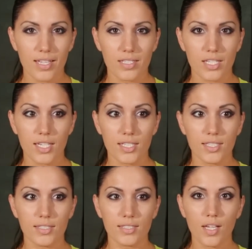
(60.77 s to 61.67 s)

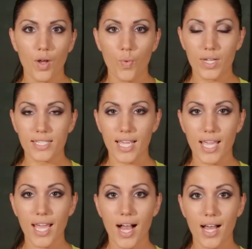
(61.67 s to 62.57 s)
until one
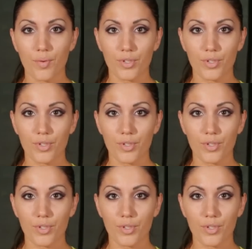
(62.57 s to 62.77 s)
day I